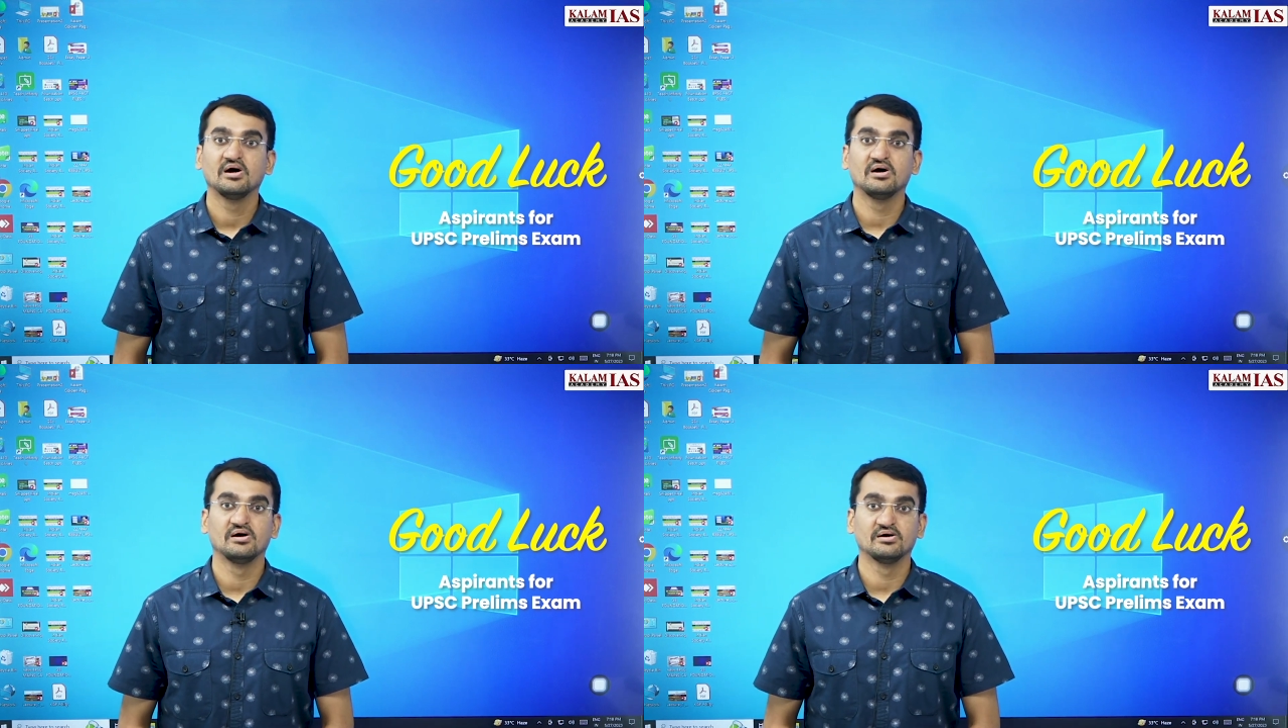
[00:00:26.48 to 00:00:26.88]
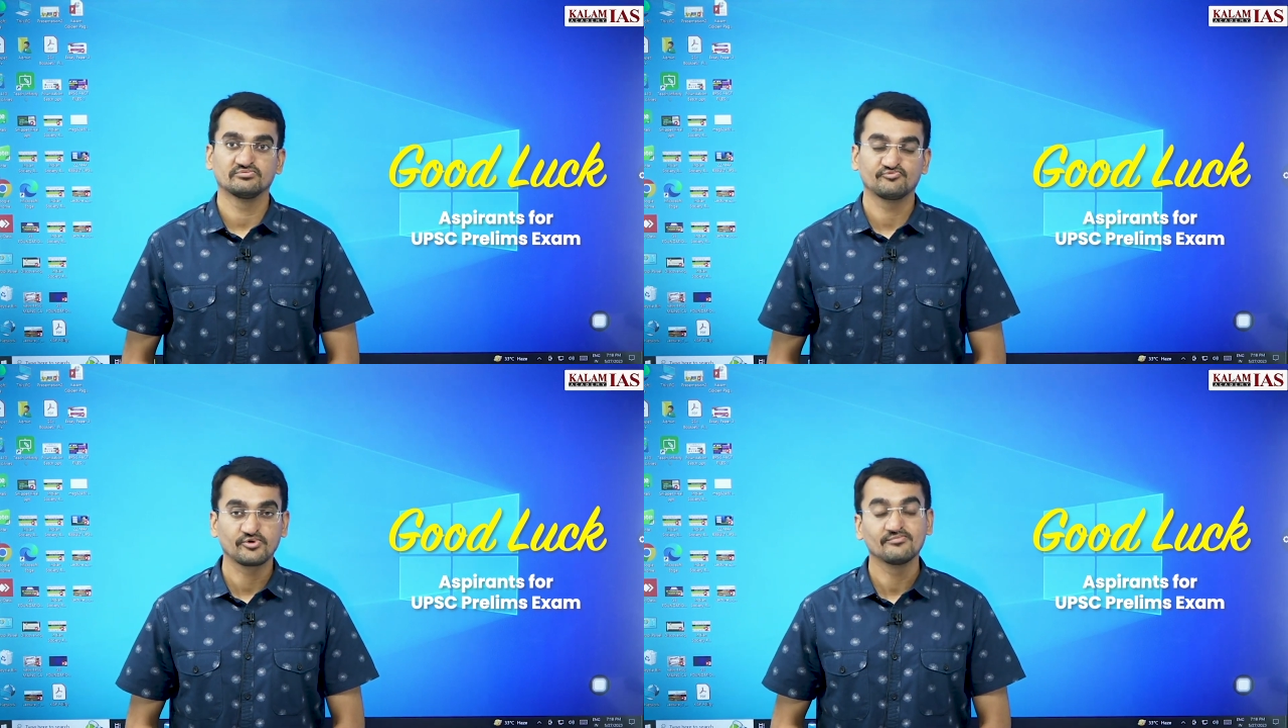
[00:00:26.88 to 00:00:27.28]
Uh,
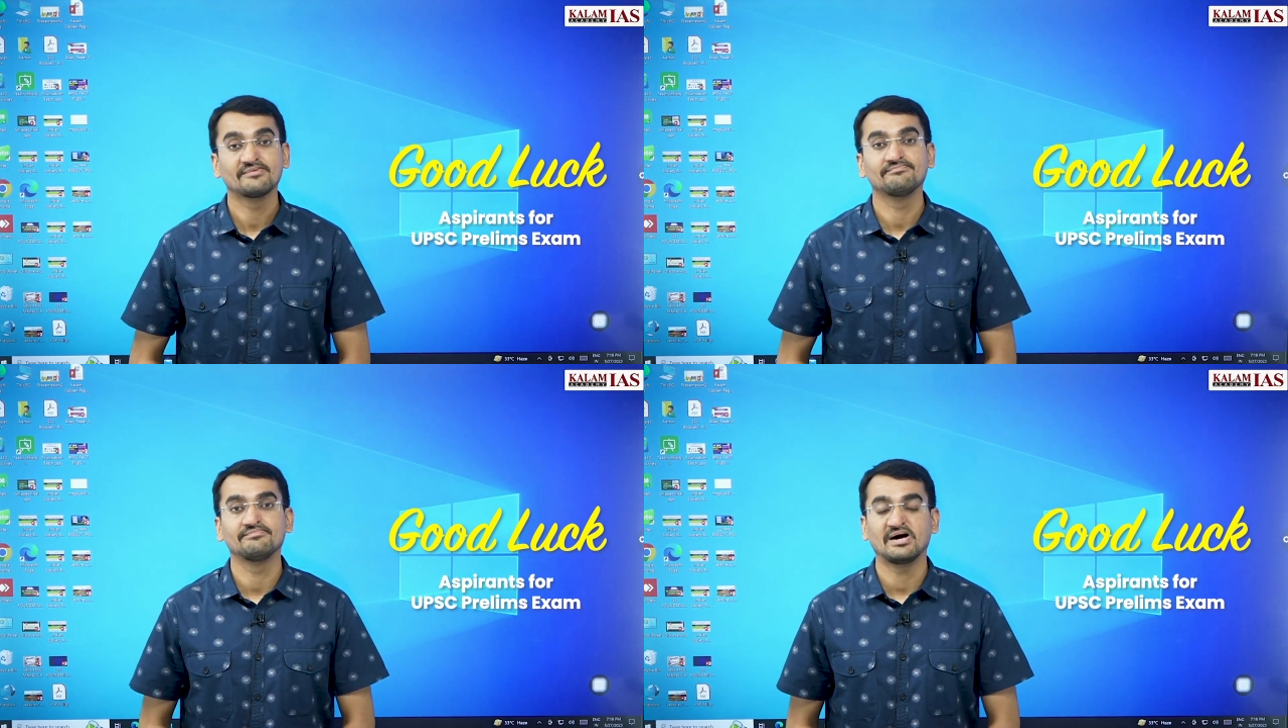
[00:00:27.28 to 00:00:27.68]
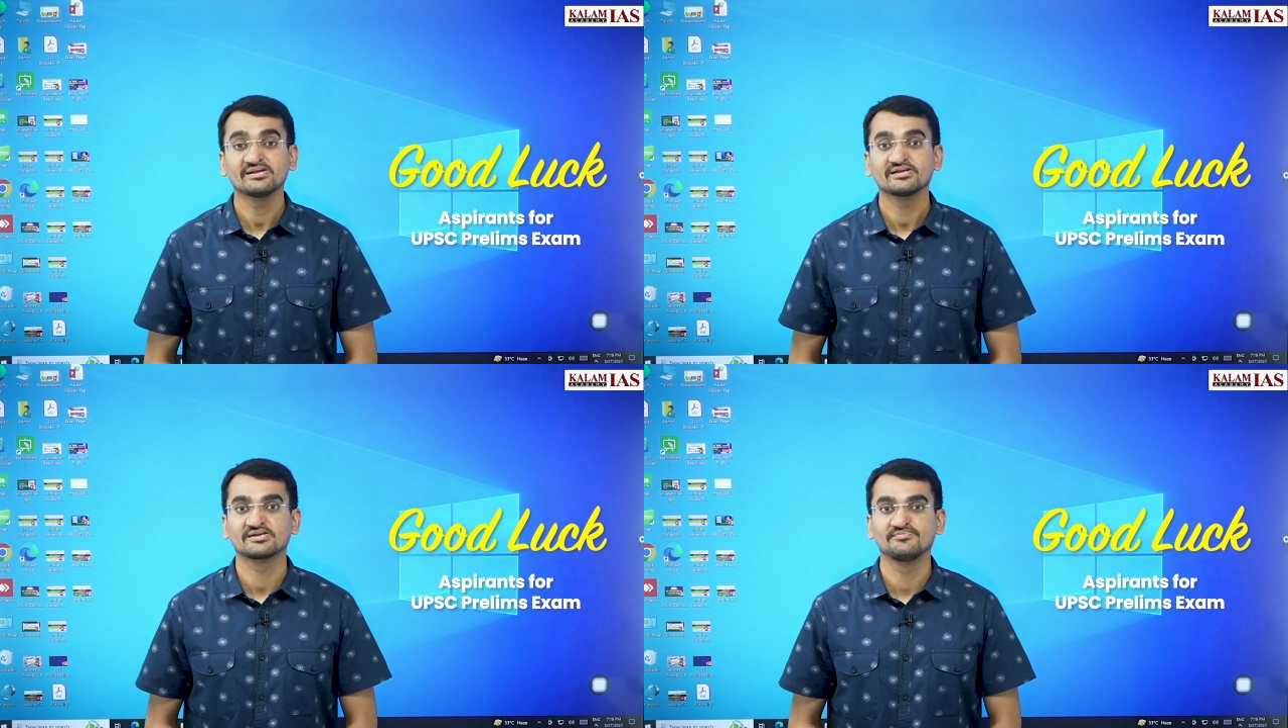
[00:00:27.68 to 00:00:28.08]
from my past
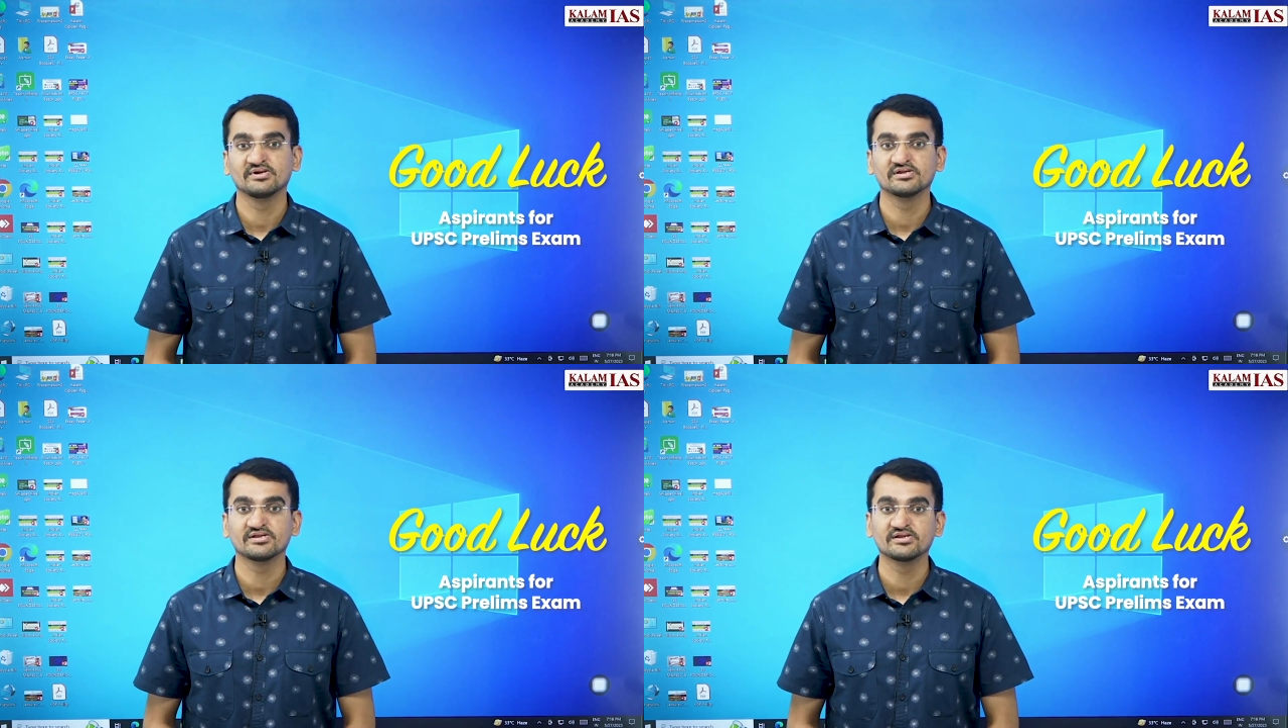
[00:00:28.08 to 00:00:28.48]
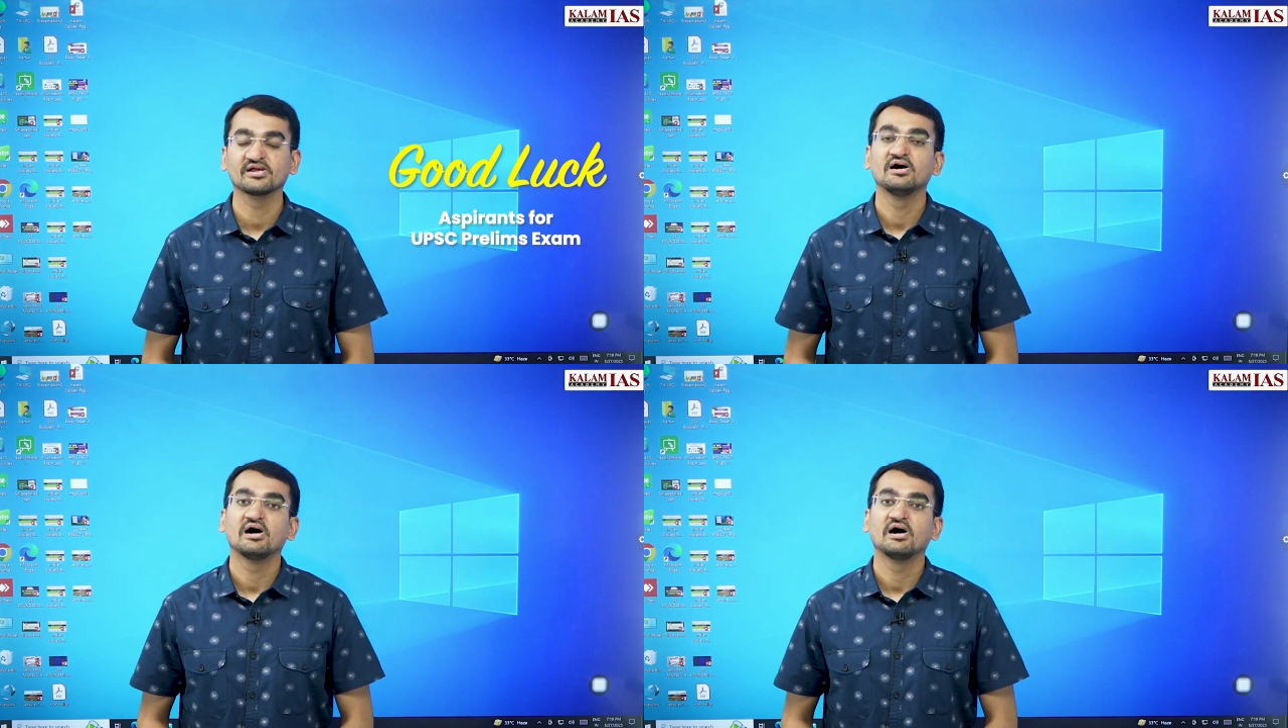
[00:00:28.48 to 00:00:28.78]
experiences,